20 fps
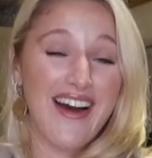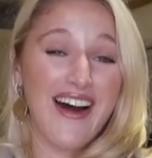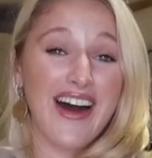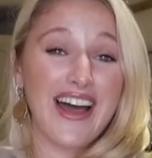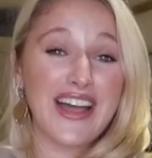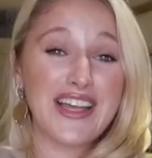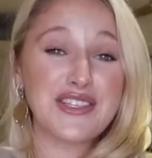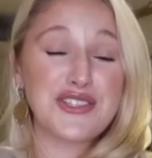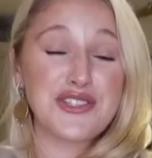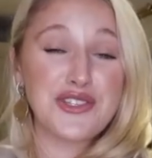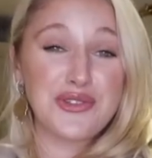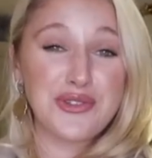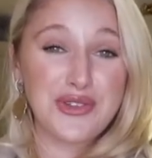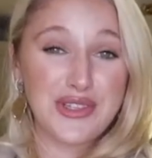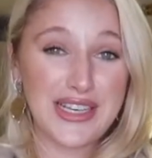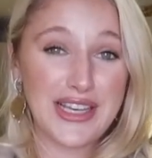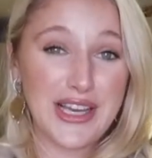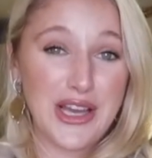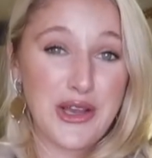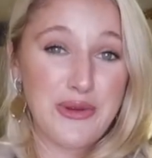I
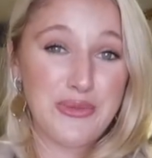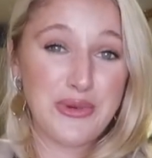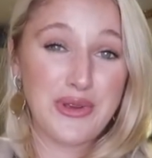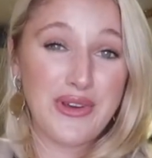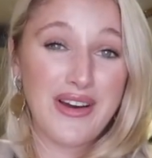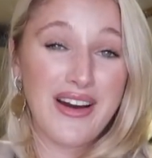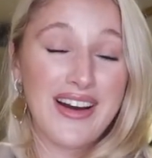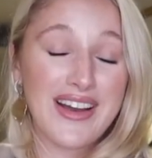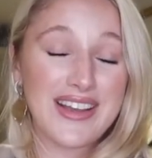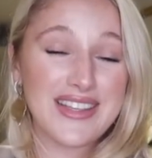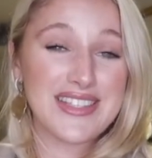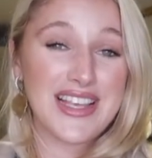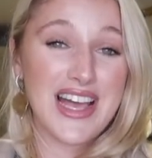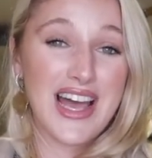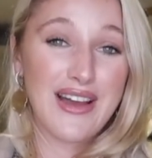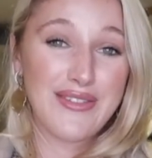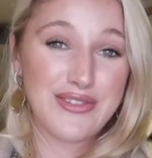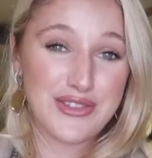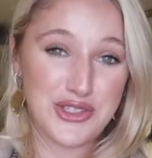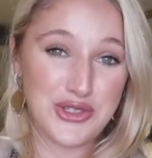truly hope you guys
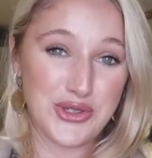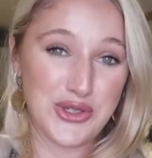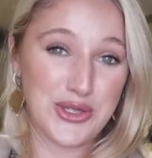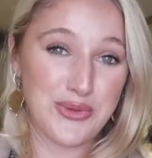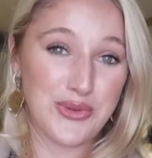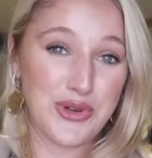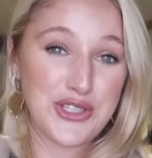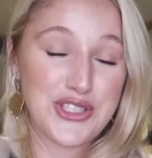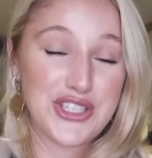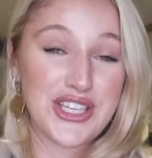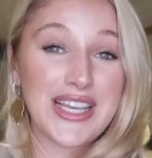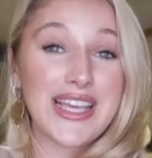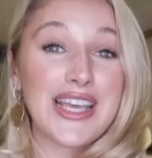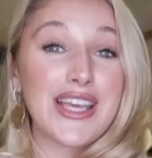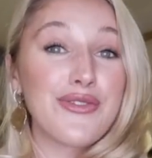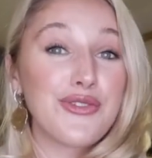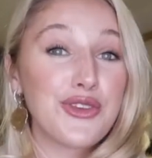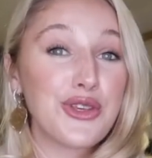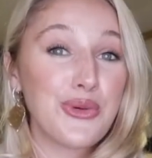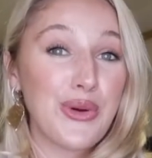have enjoyed watching.
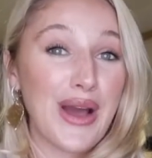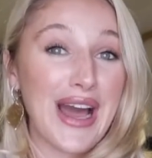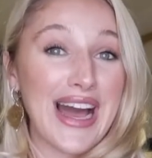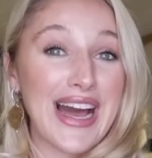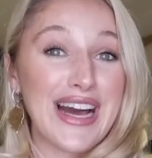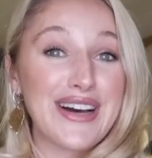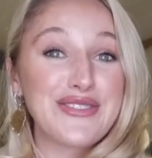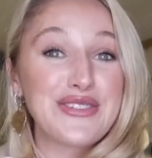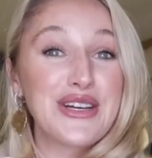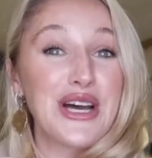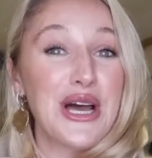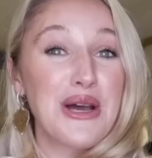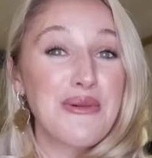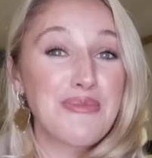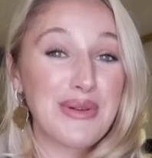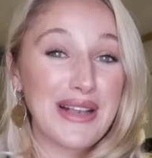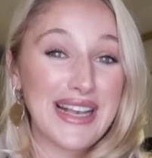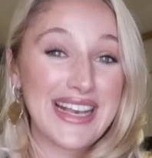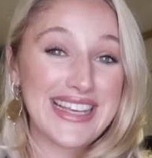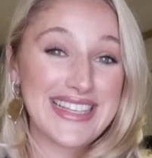If you have,
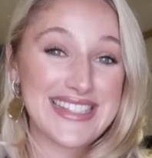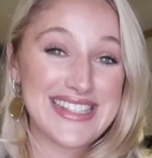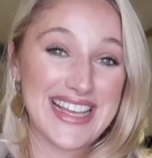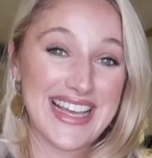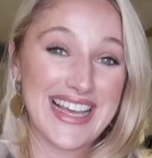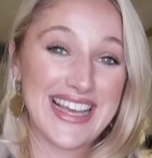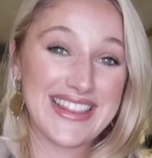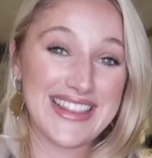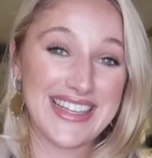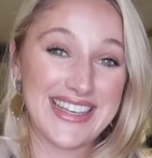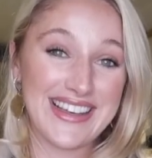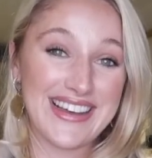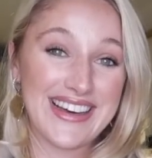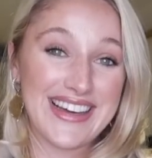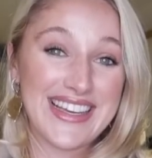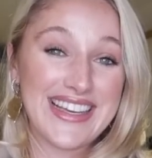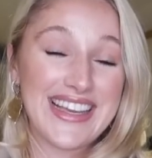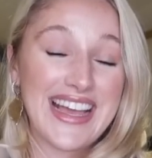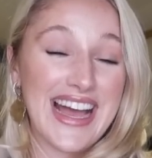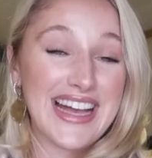please hit the
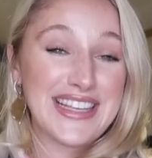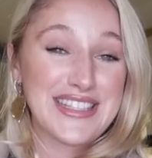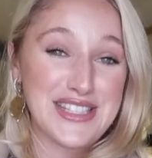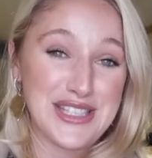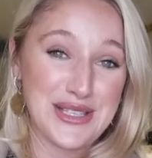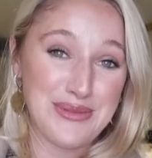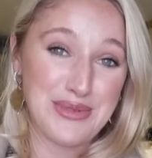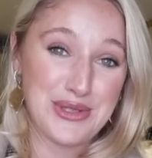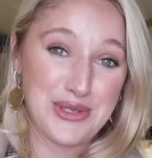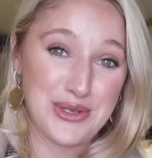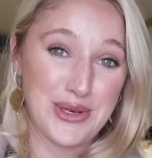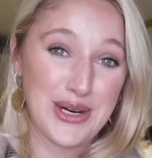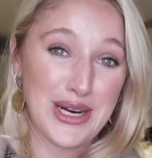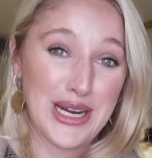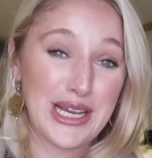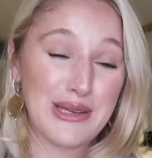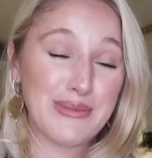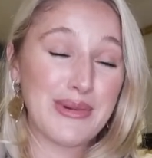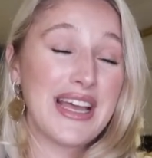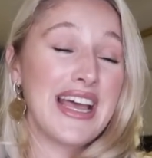like and
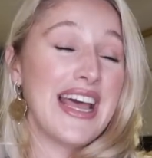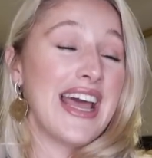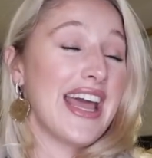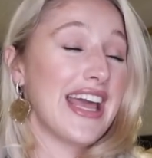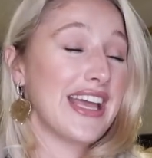subscribe.